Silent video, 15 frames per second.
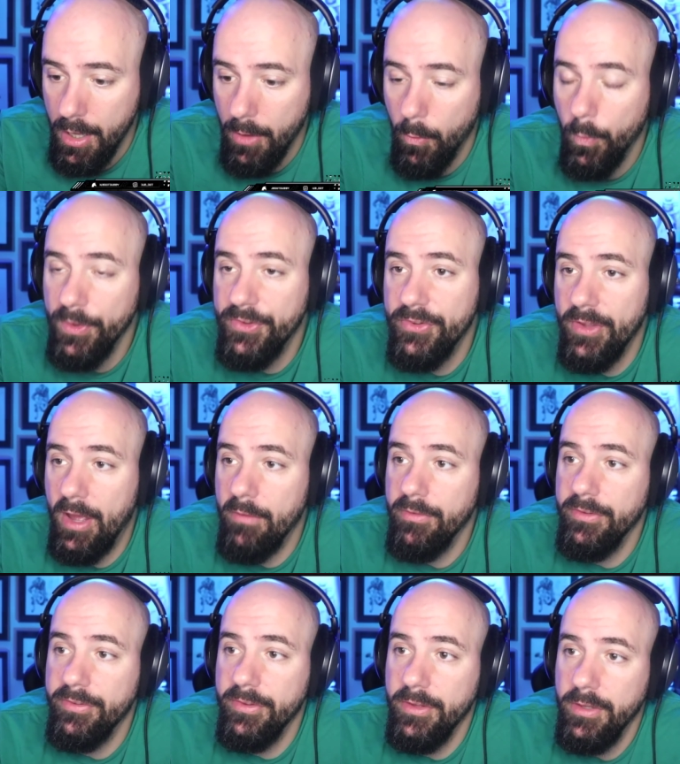which
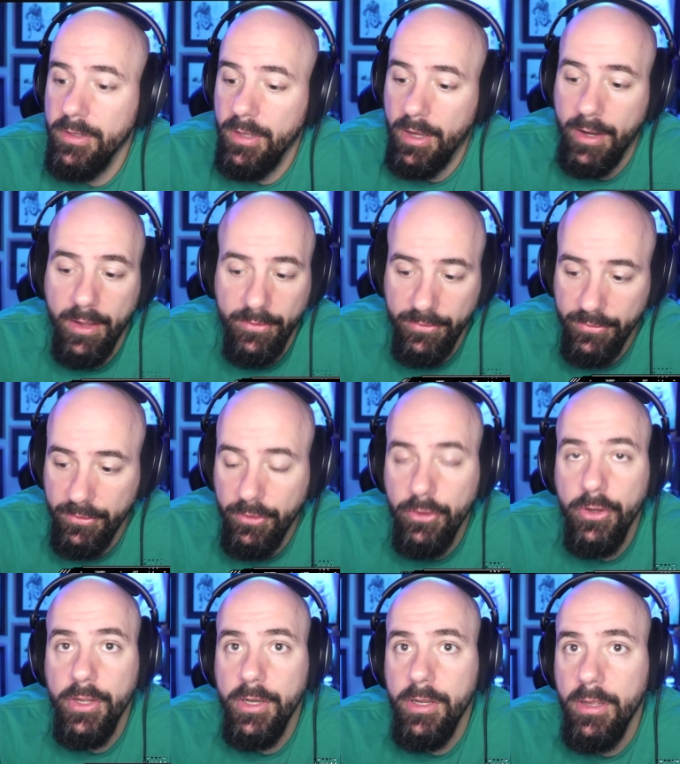obviously I guess is
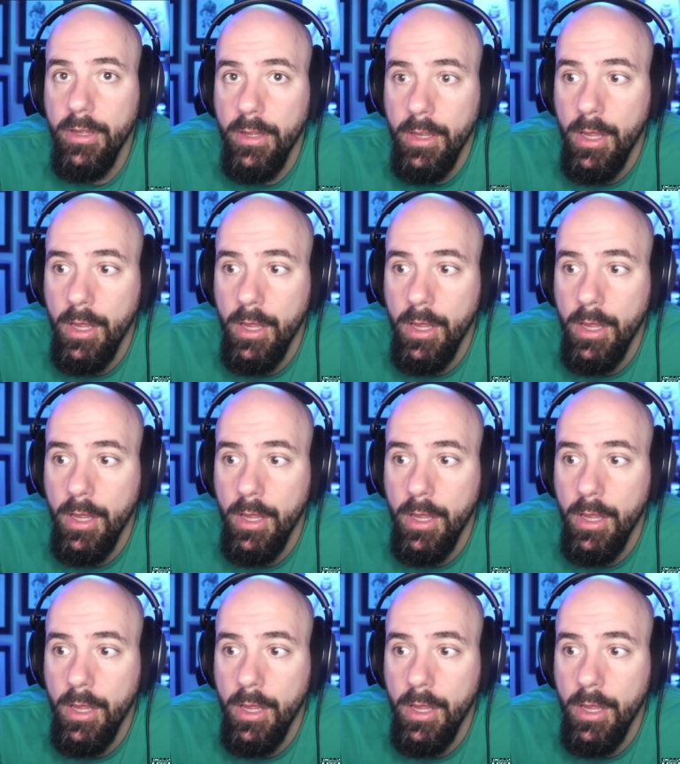good.